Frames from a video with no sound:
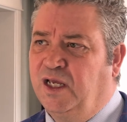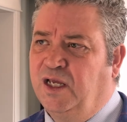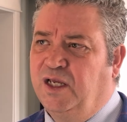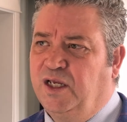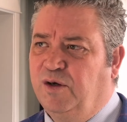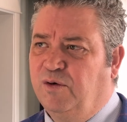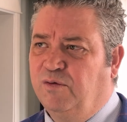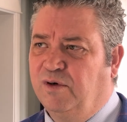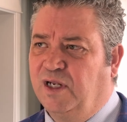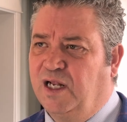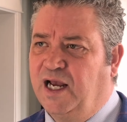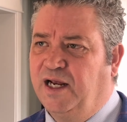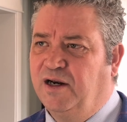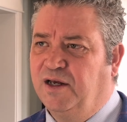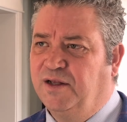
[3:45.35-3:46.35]
He
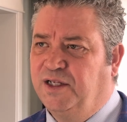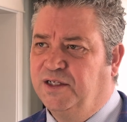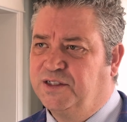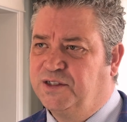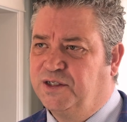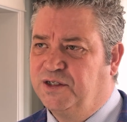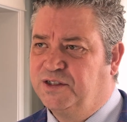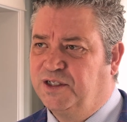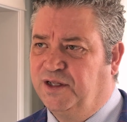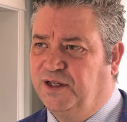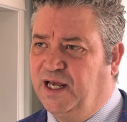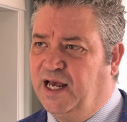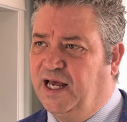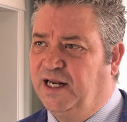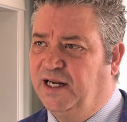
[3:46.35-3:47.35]
relied on the assertion
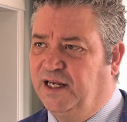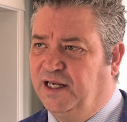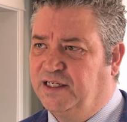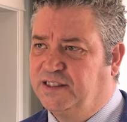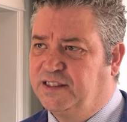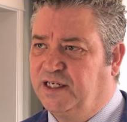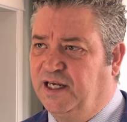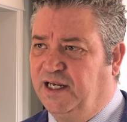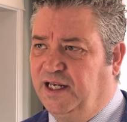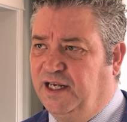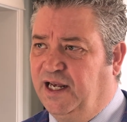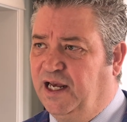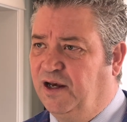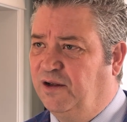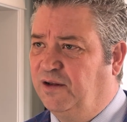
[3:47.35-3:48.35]
that, as a
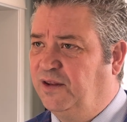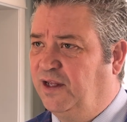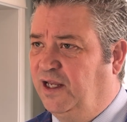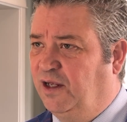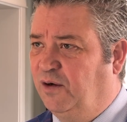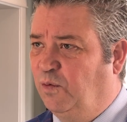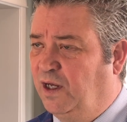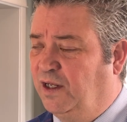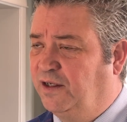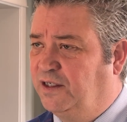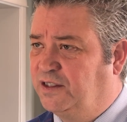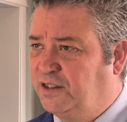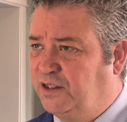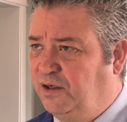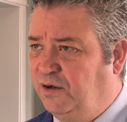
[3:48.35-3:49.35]
health and
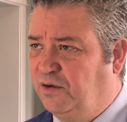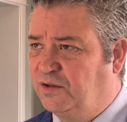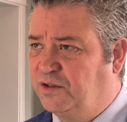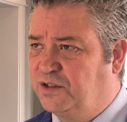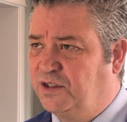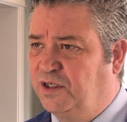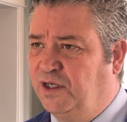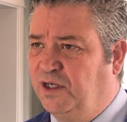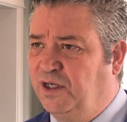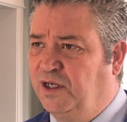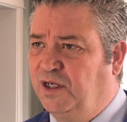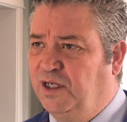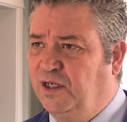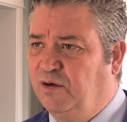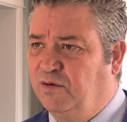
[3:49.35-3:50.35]
wellness coach,
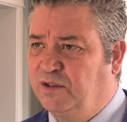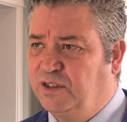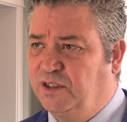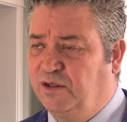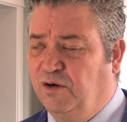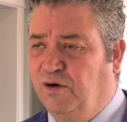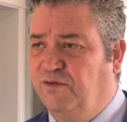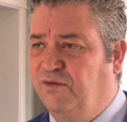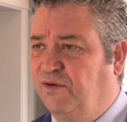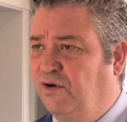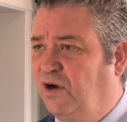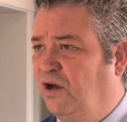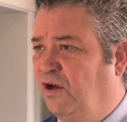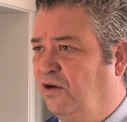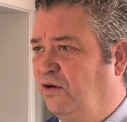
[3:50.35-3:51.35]
he was in
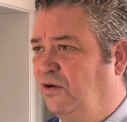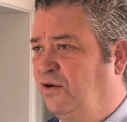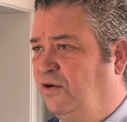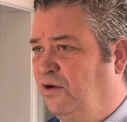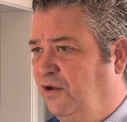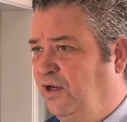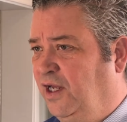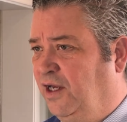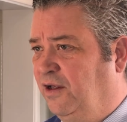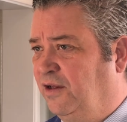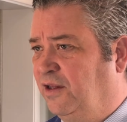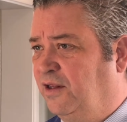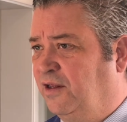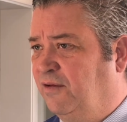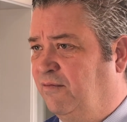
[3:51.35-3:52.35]
overall good health.